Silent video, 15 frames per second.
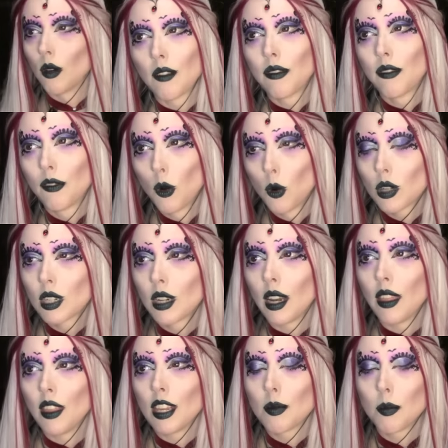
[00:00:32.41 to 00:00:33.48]
And
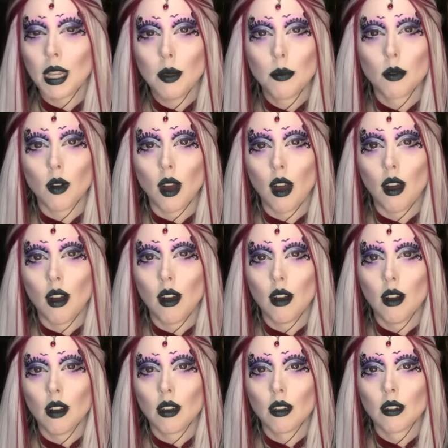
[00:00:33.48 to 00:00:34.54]
unfortunately, these people
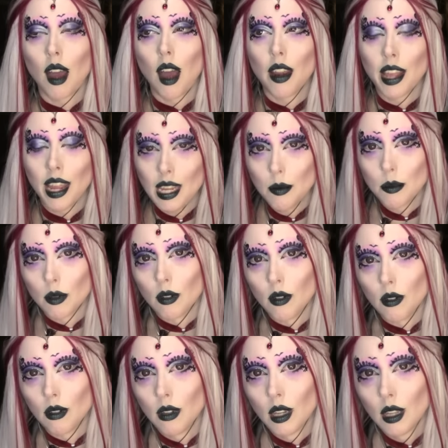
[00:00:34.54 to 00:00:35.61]
are
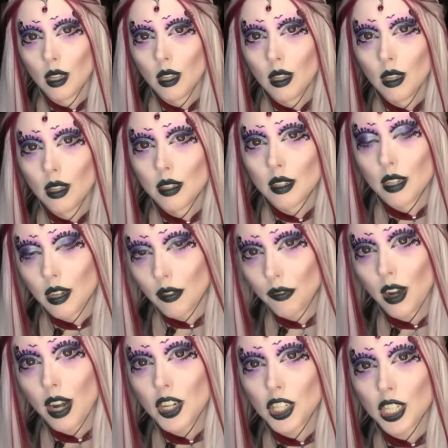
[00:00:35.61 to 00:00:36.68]
unable to
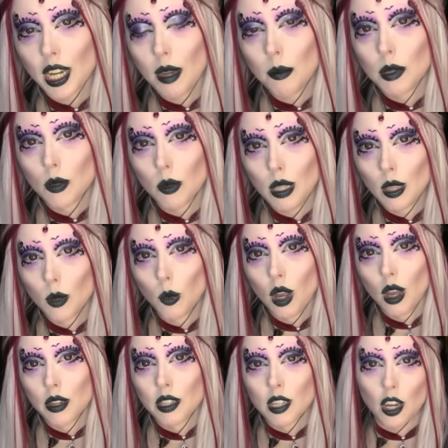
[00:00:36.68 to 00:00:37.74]
differentiate between the
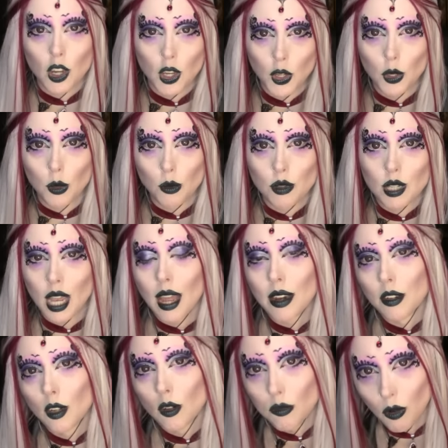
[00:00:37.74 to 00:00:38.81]
words acute
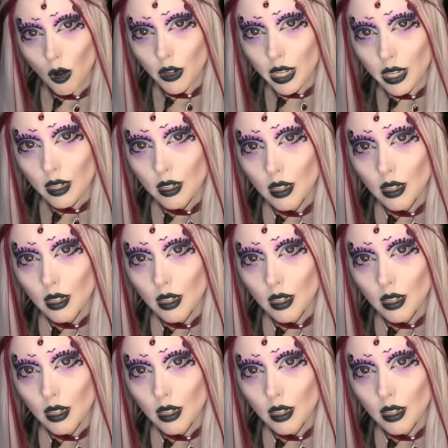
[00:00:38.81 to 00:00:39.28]
and chronic.